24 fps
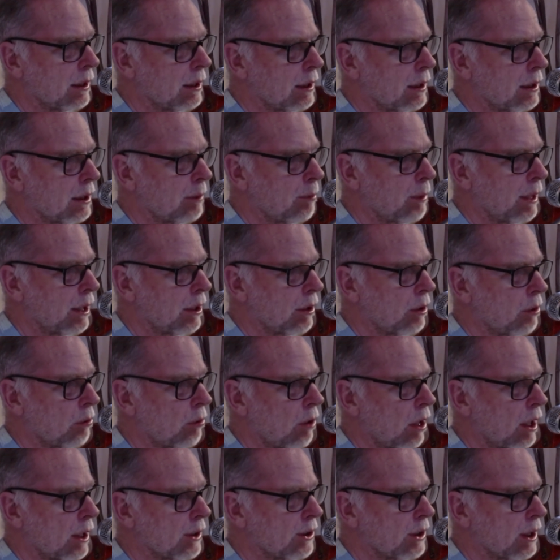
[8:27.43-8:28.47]
dependent
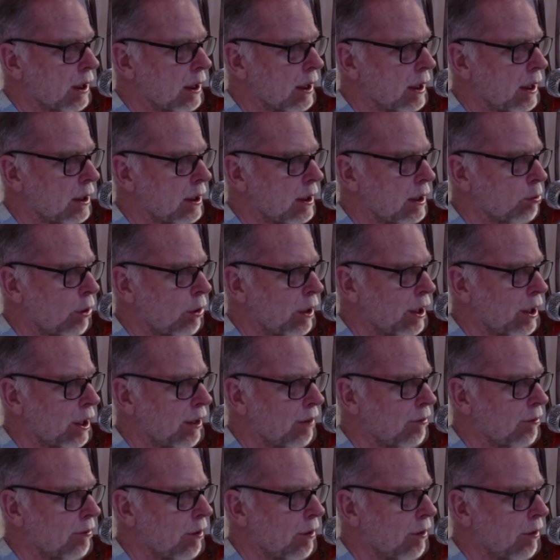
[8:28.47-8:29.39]
arising is what I